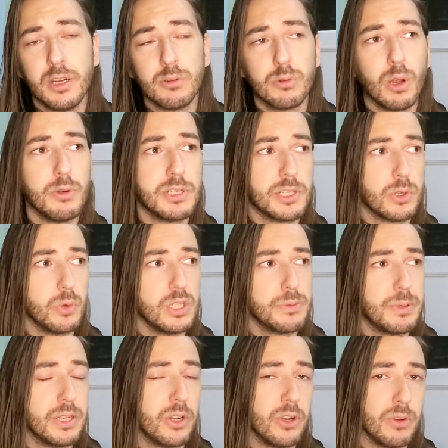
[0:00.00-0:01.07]
Rose has always
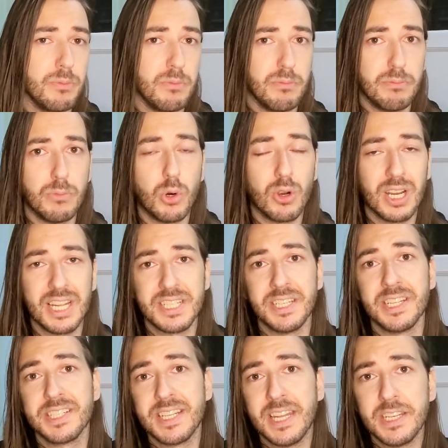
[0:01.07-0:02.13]
been on more or less an
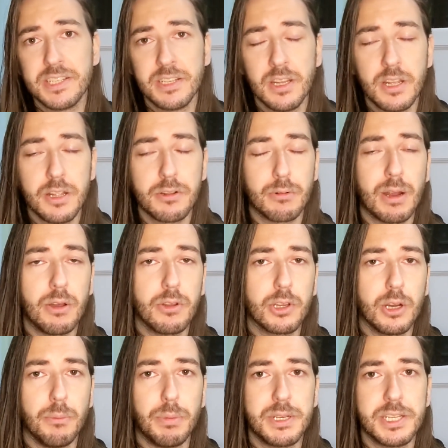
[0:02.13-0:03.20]
ascent throughout the
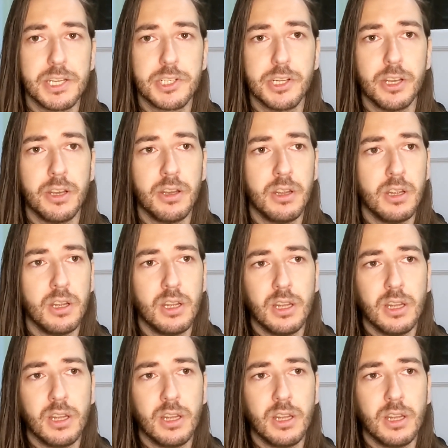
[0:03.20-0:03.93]
competition.